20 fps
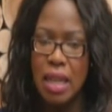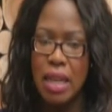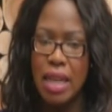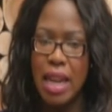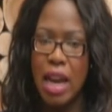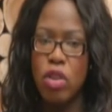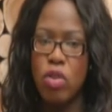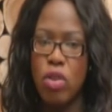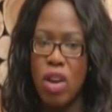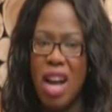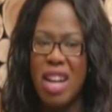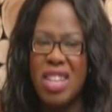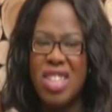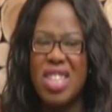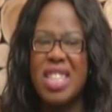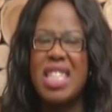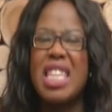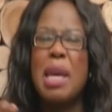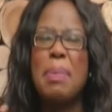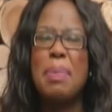now you can't
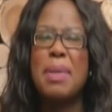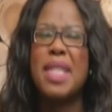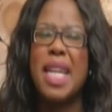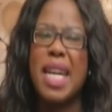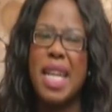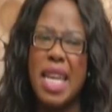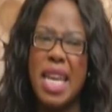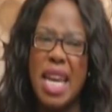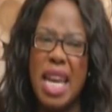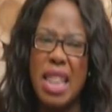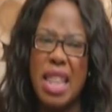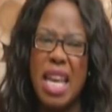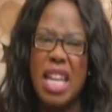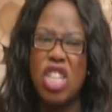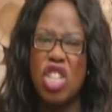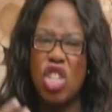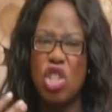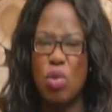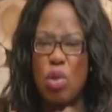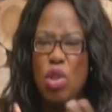just keep studying and then
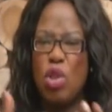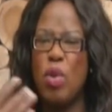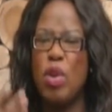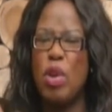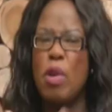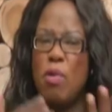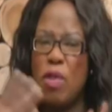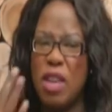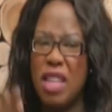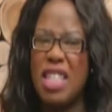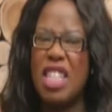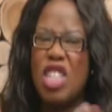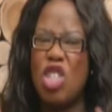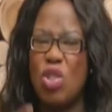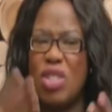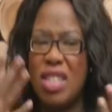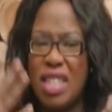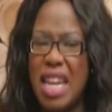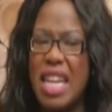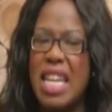just renewing your visas
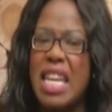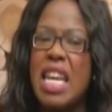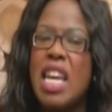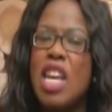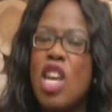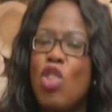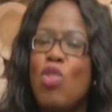to study.